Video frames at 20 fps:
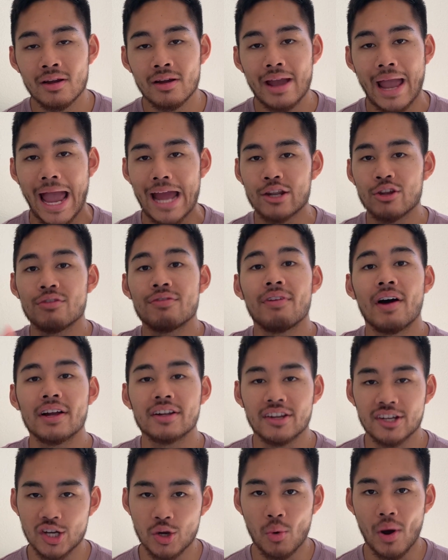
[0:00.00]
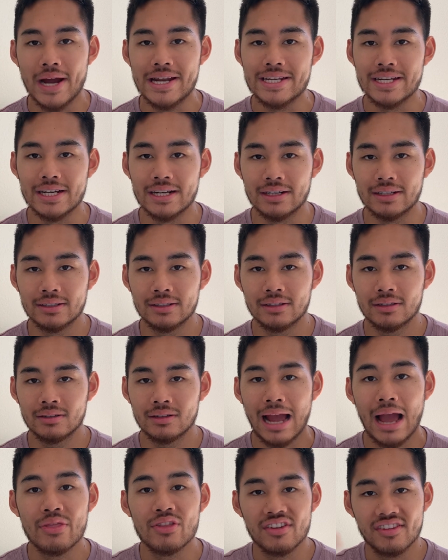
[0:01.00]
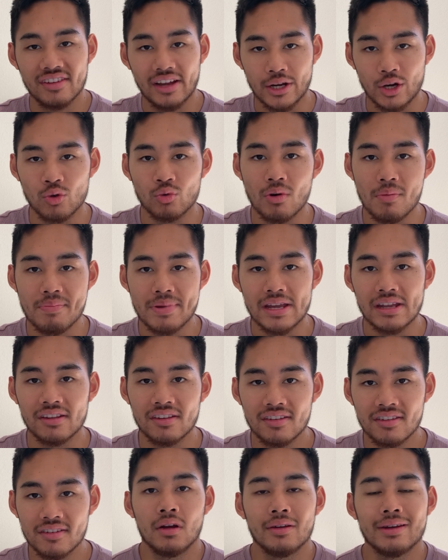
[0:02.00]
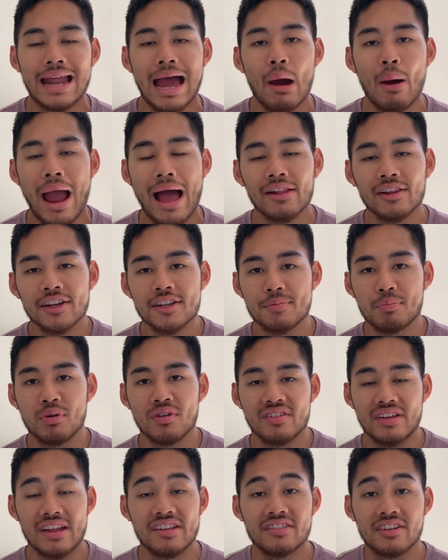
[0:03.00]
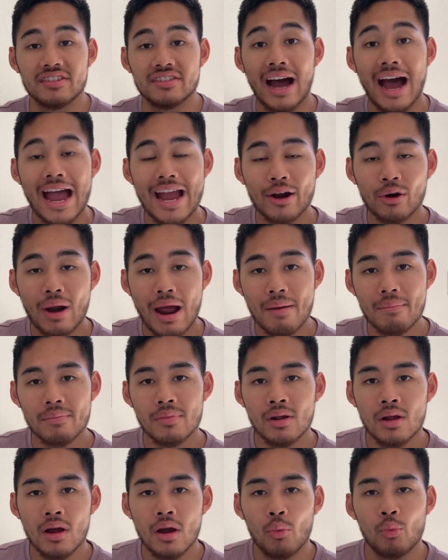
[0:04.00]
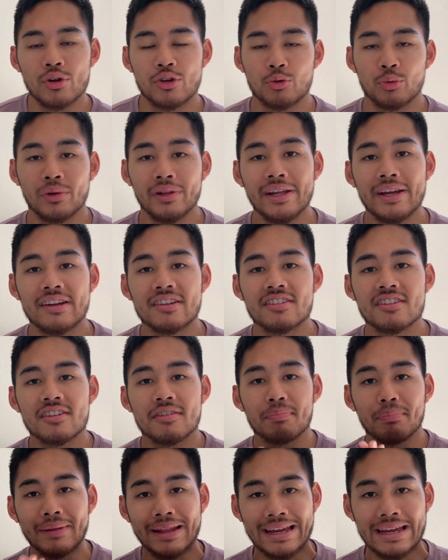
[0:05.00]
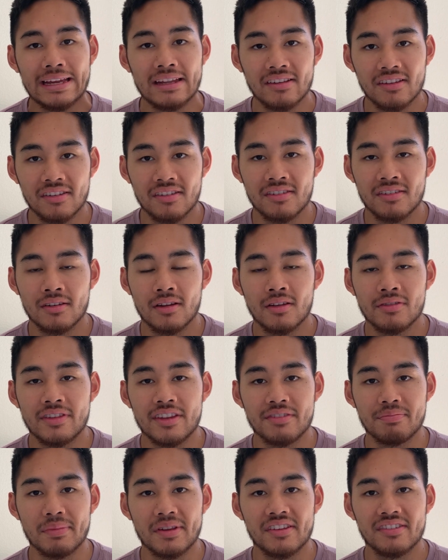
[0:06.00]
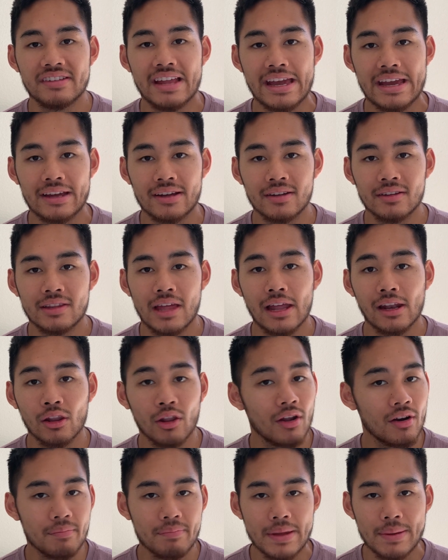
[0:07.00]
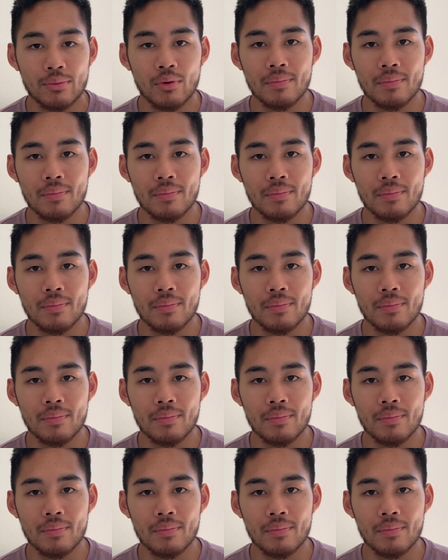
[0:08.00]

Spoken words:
and you find a new idea. And the cycle repeats. Now, Alex presents a diagram which really explains this mistake that a lot of people